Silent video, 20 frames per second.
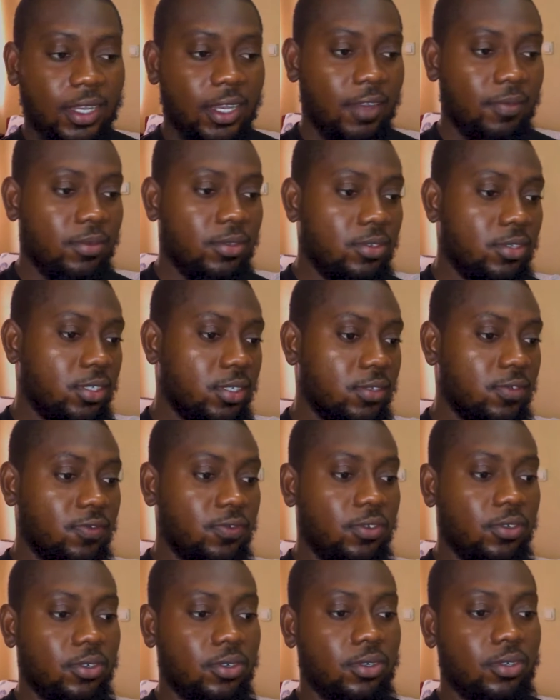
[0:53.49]
I've been using it
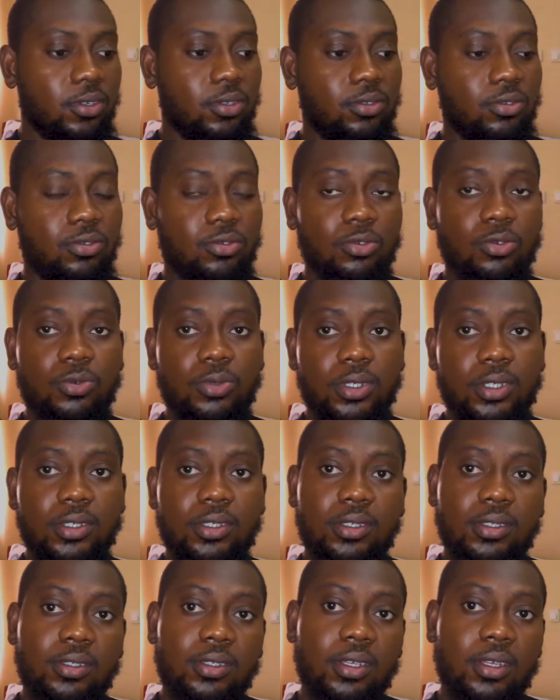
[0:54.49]
for 2
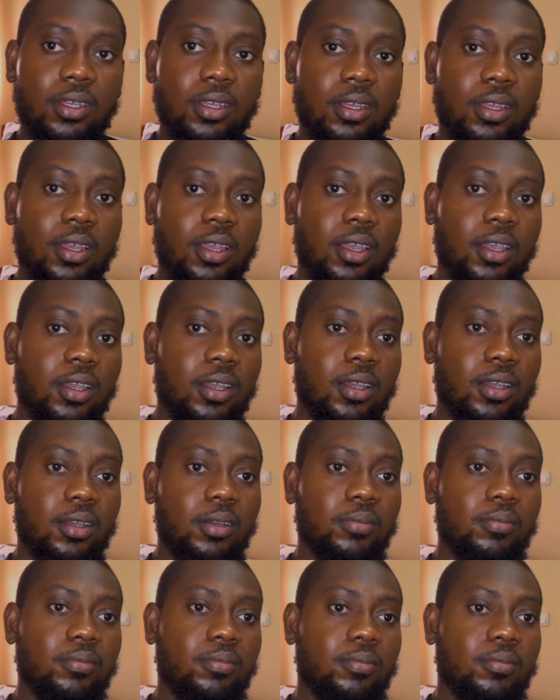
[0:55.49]
weeks,
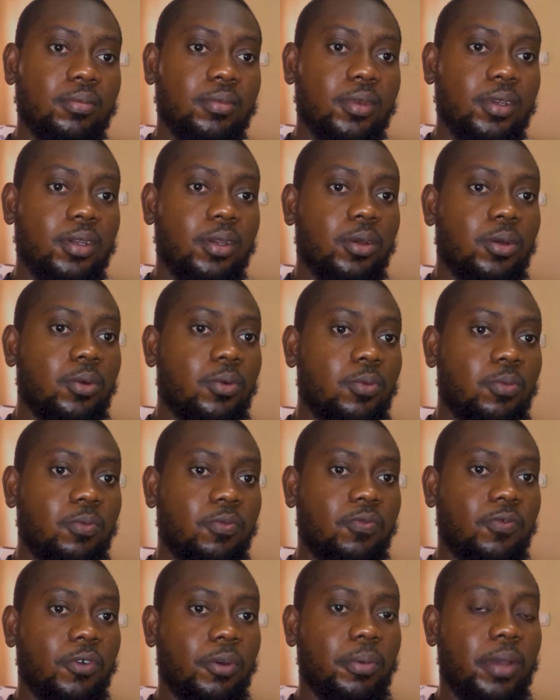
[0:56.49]

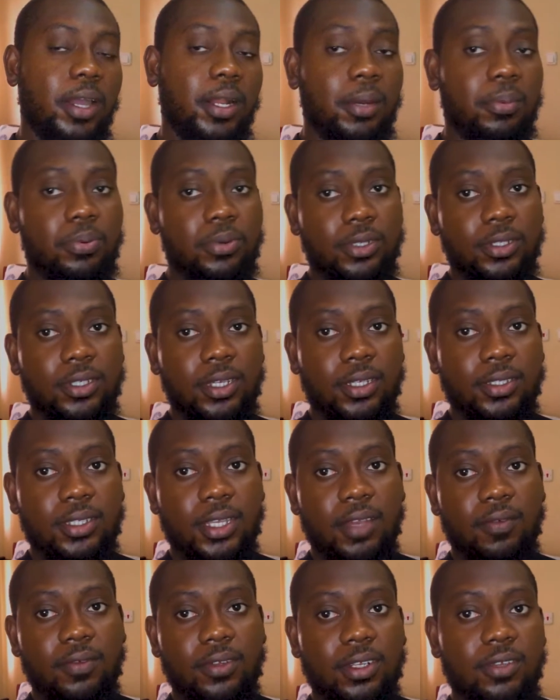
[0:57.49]
for other projects
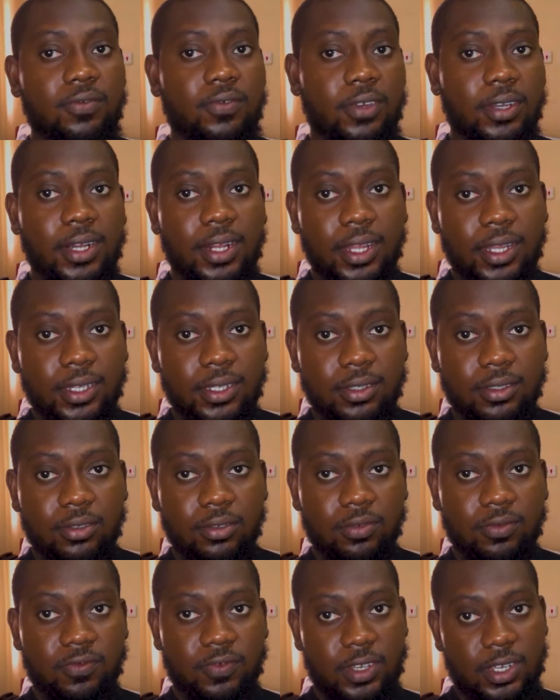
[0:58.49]
I've done for clients
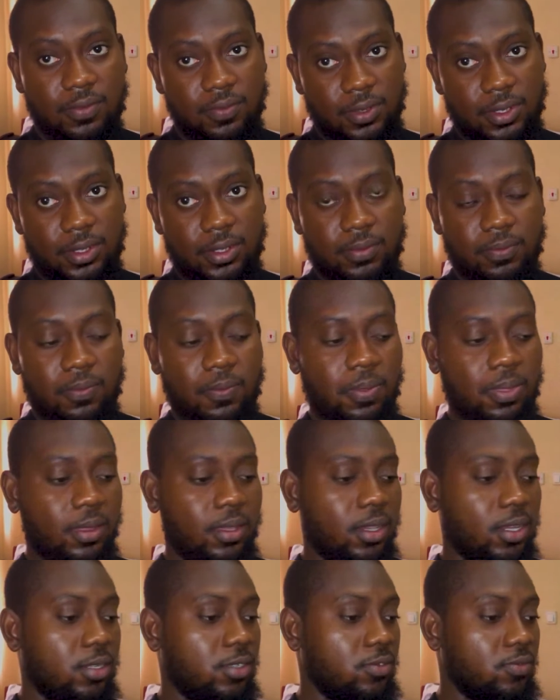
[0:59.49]
on Fiverr.
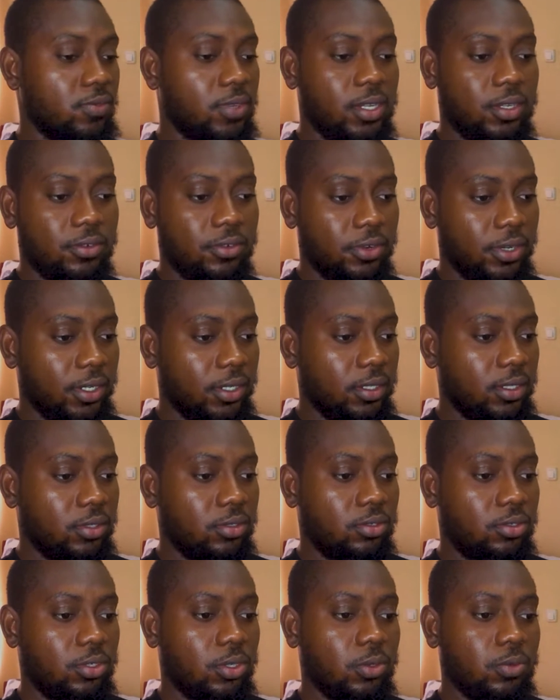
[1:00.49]
And it's really great.
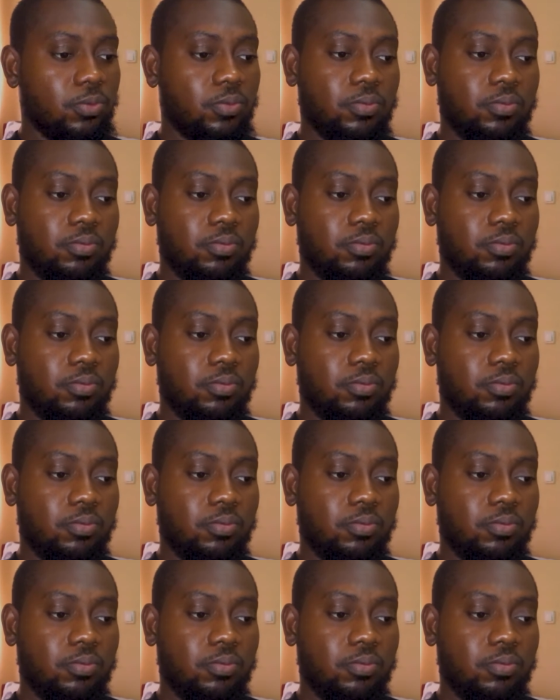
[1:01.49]
So